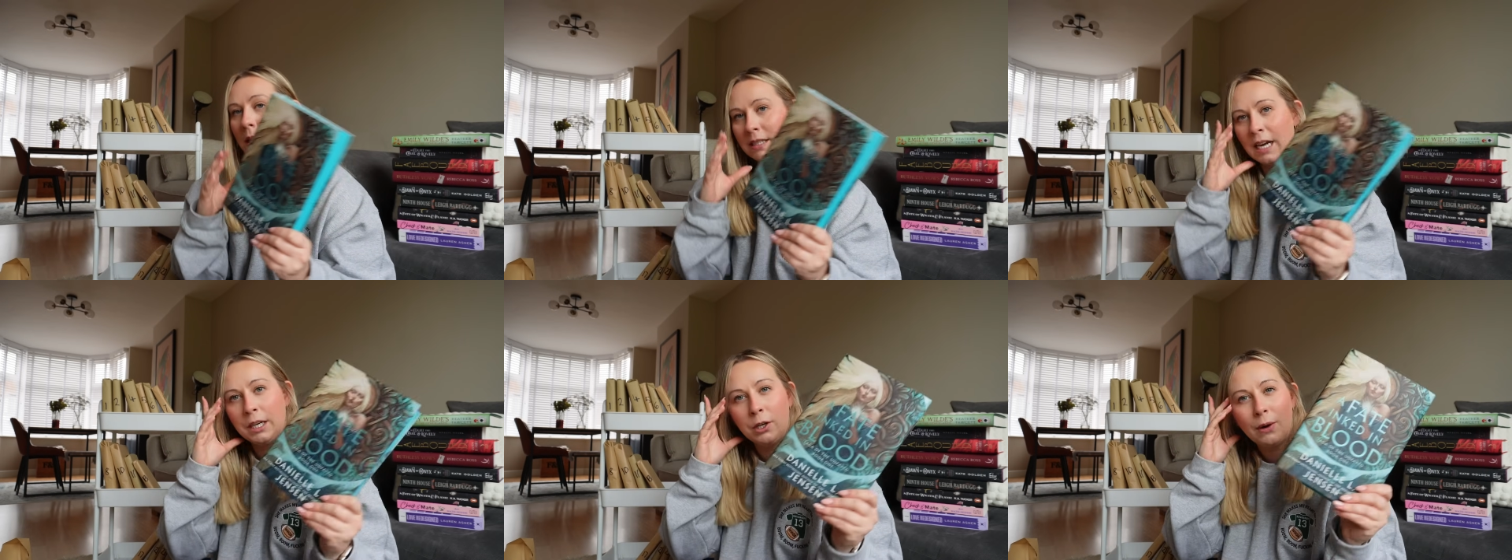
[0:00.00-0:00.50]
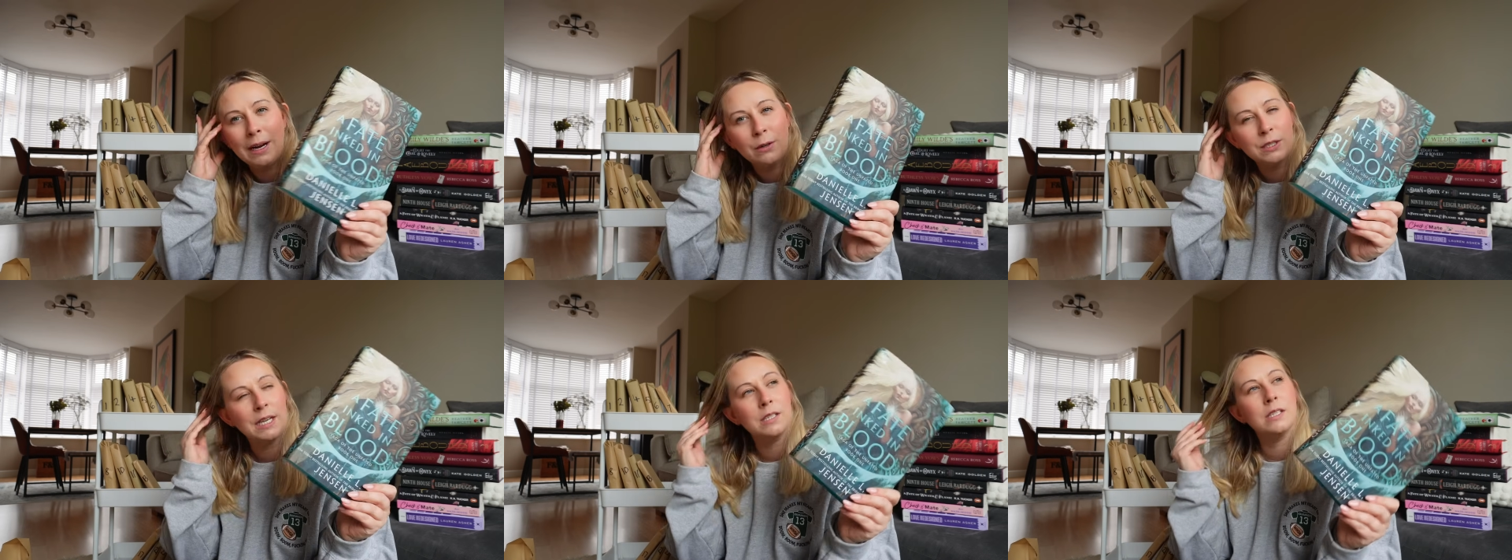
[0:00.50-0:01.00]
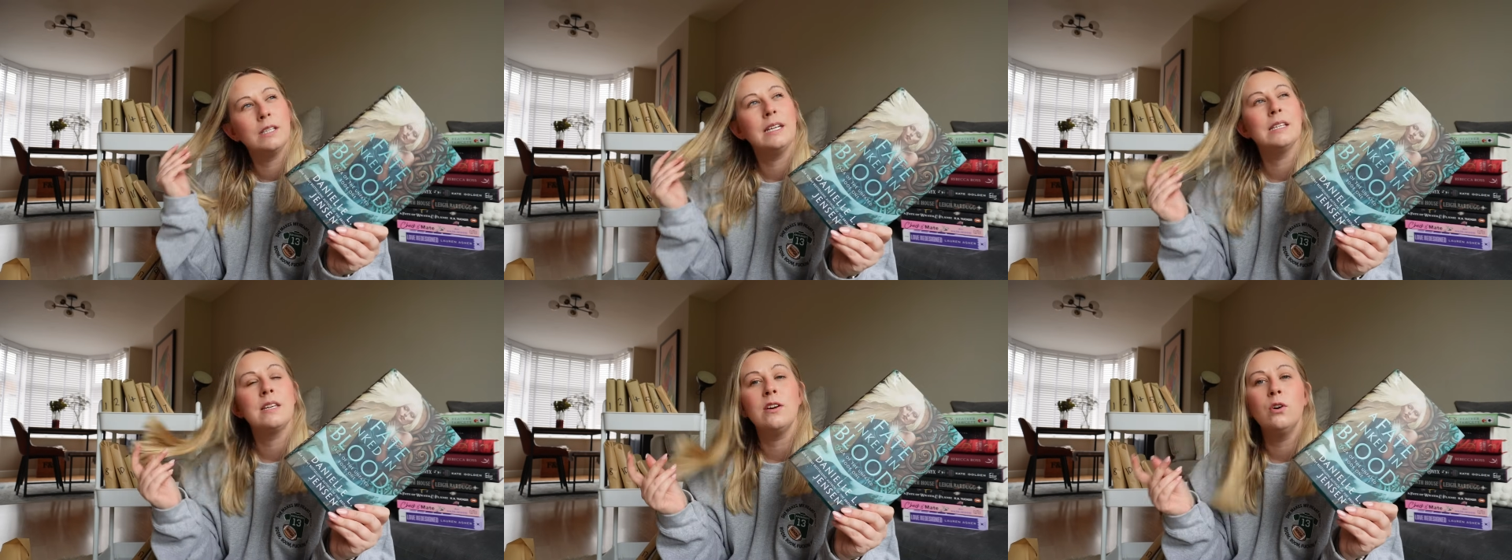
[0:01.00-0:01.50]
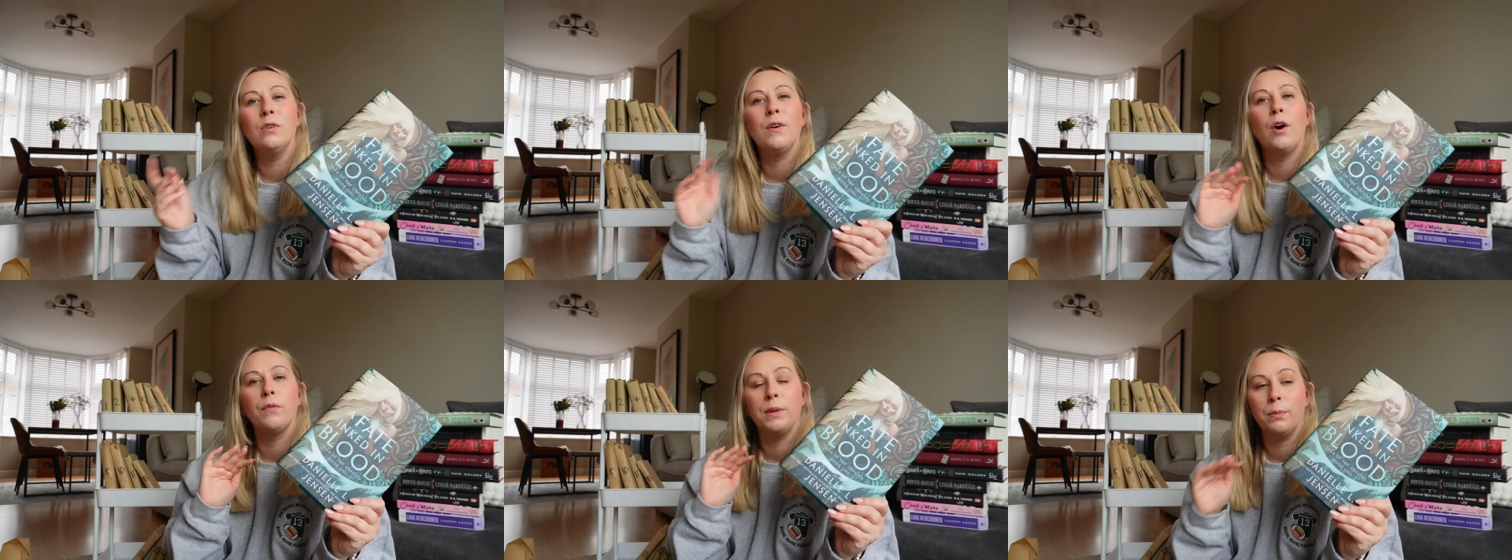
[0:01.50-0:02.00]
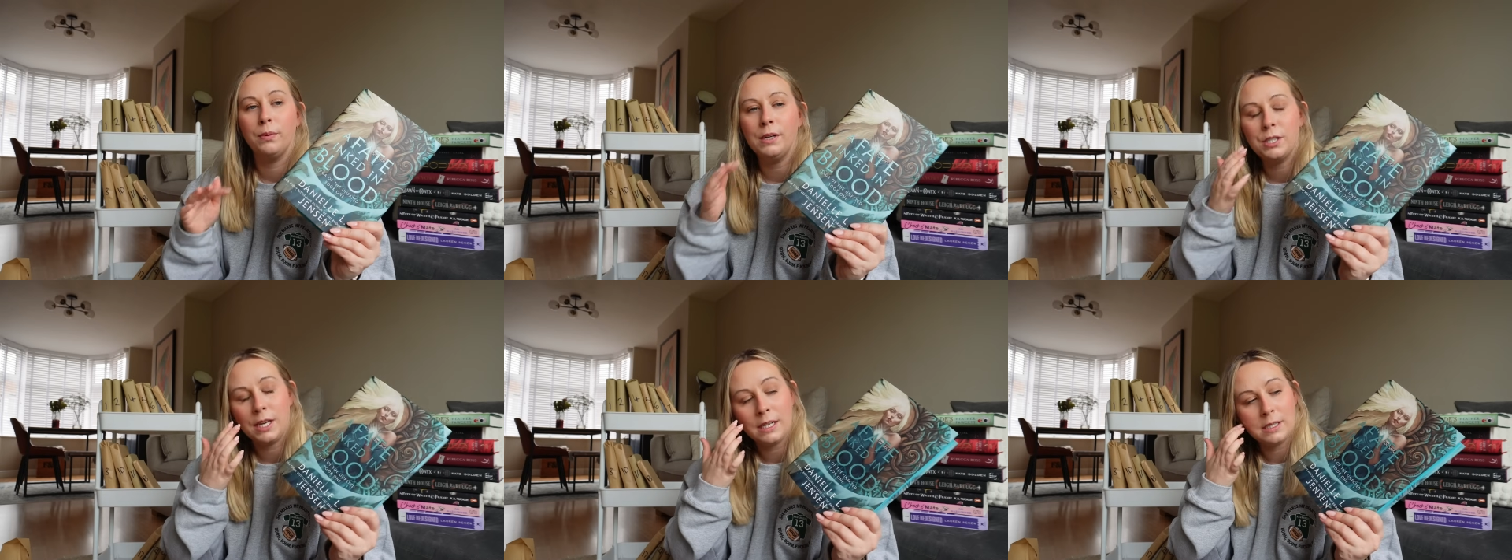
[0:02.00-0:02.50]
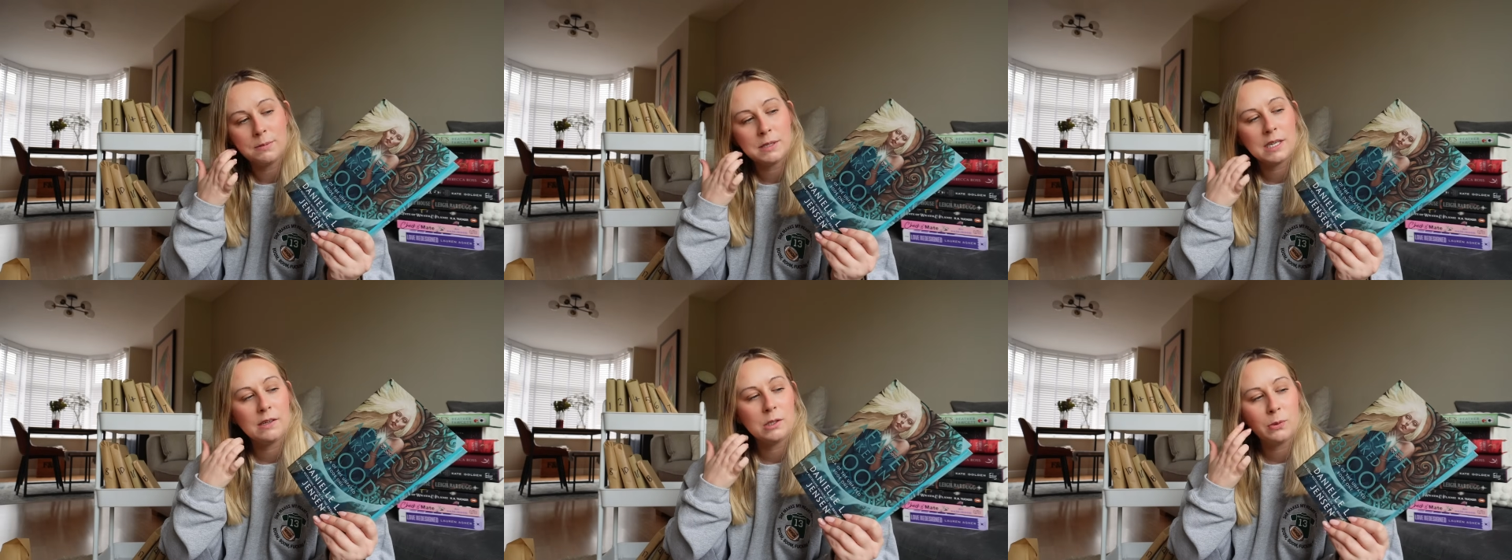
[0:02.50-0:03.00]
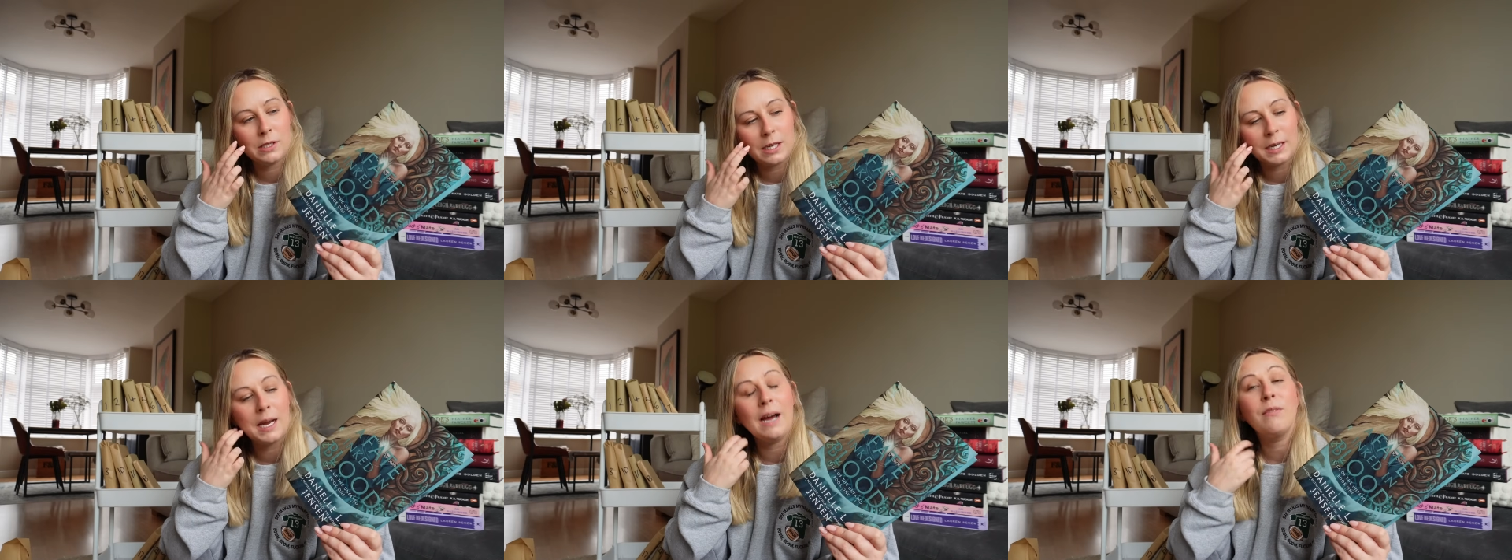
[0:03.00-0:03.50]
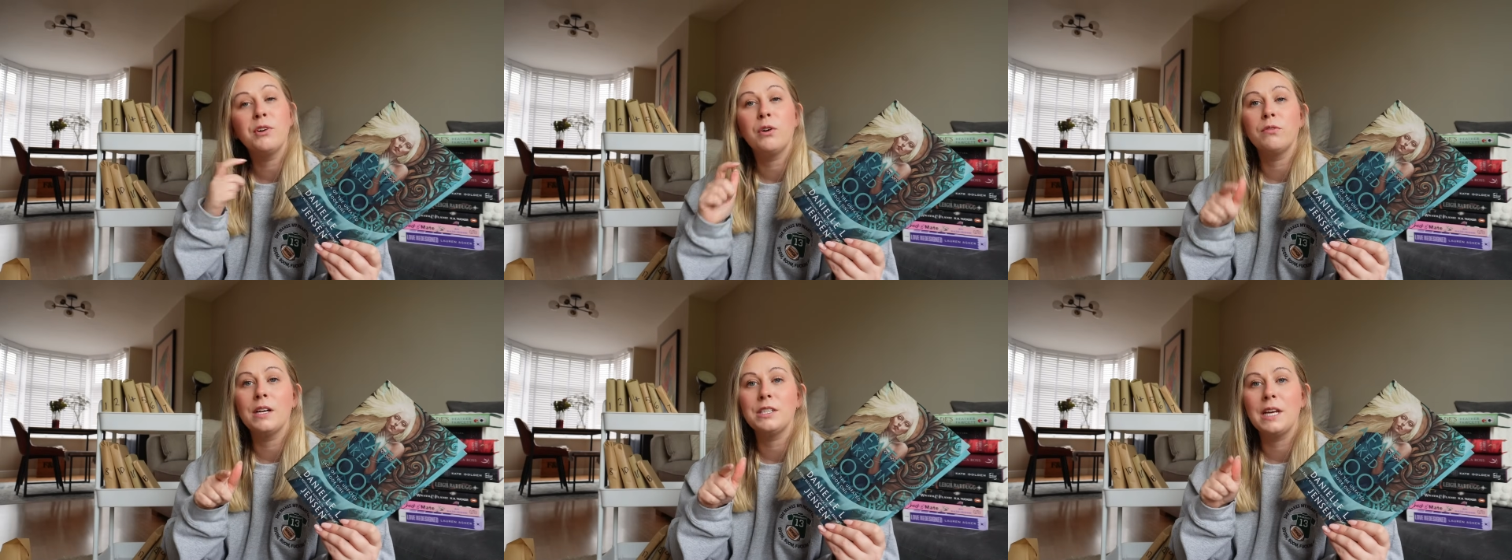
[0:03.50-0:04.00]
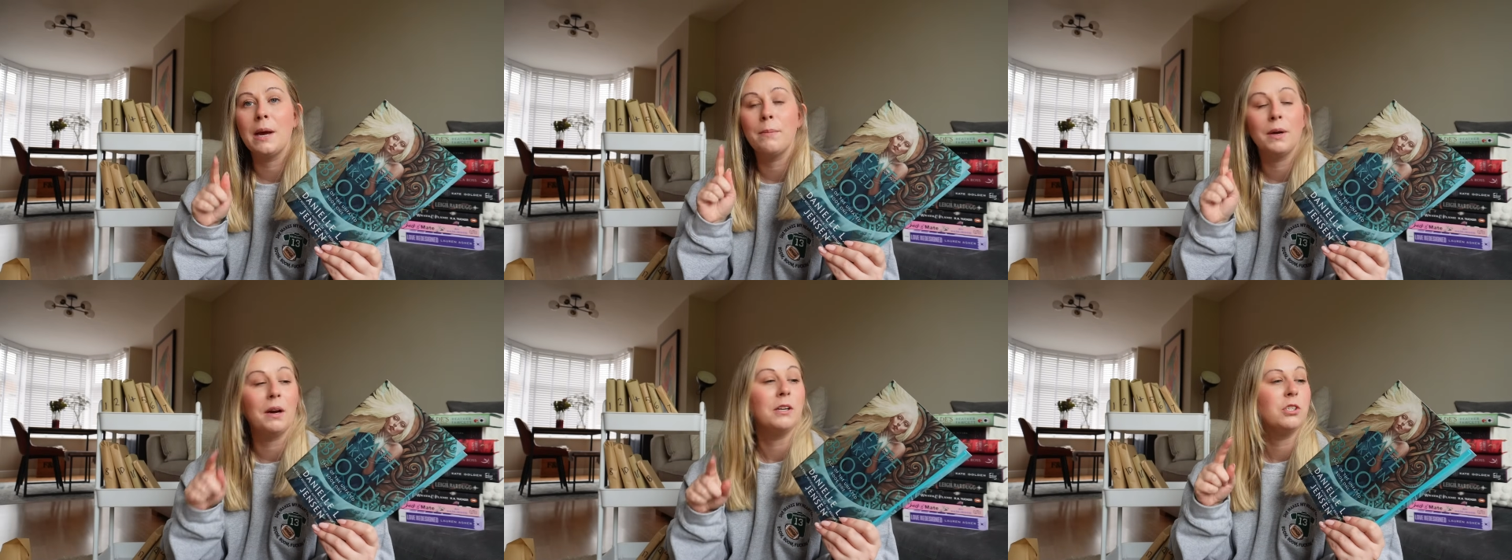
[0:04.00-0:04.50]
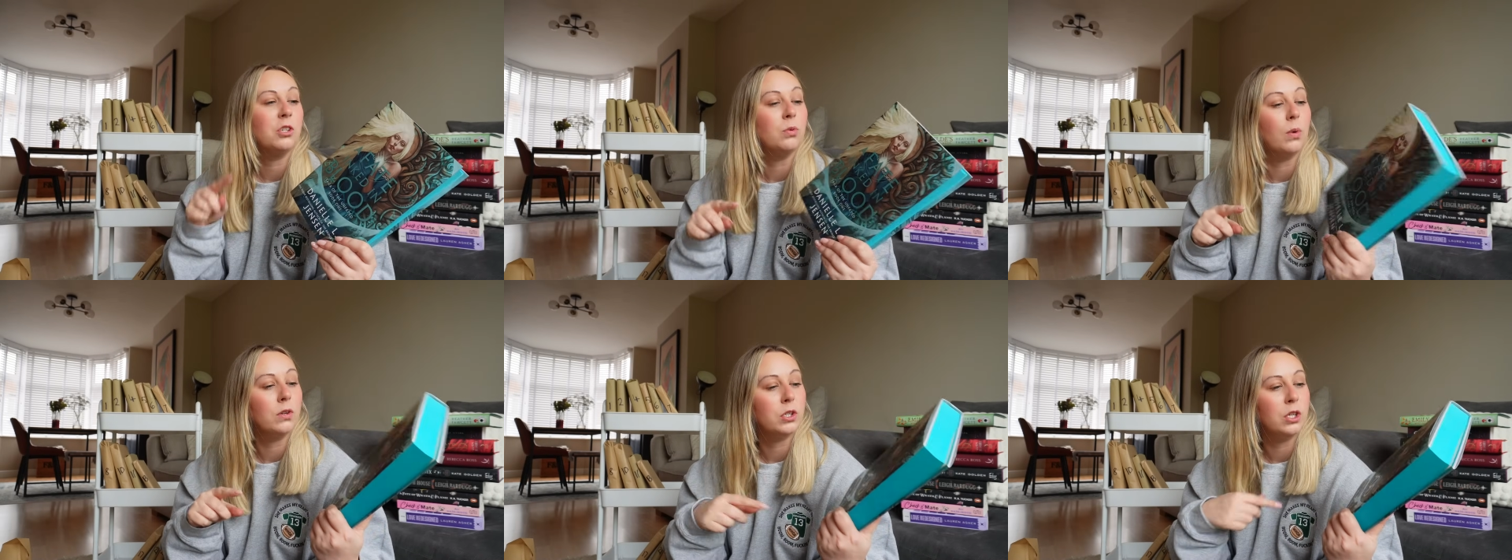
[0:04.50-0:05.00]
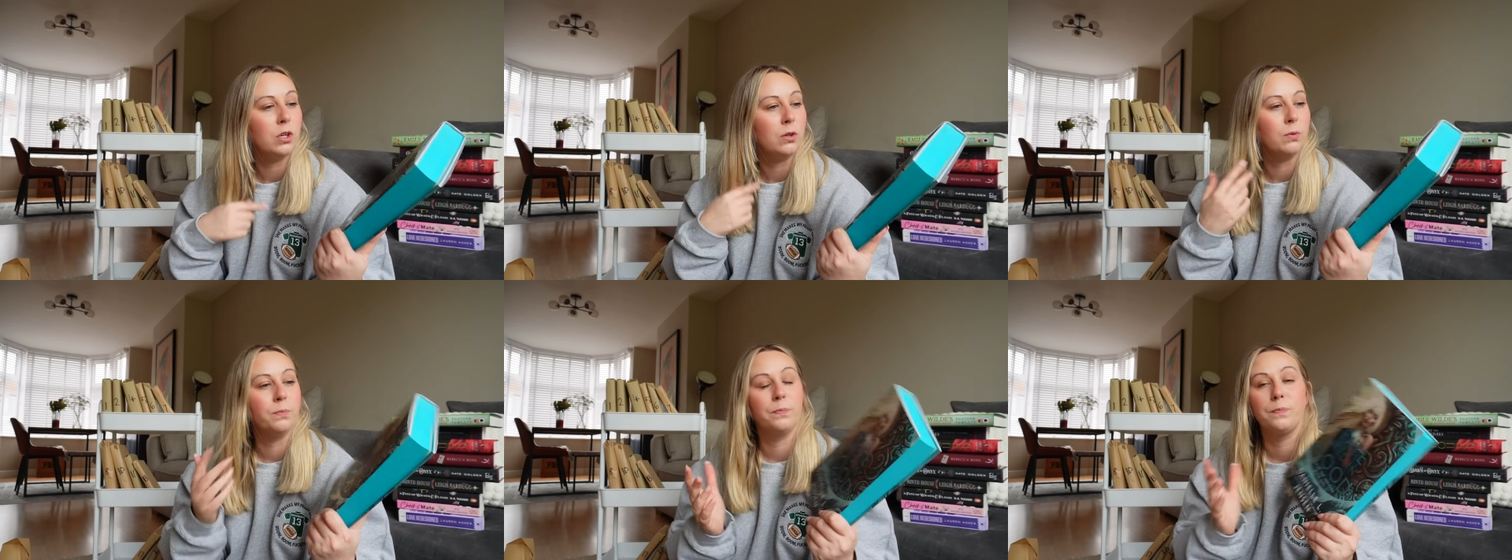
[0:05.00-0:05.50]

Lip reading: Daniel L. Jensen is the author of the Bridge Kingdom series, which I have not read yet, but I do want to.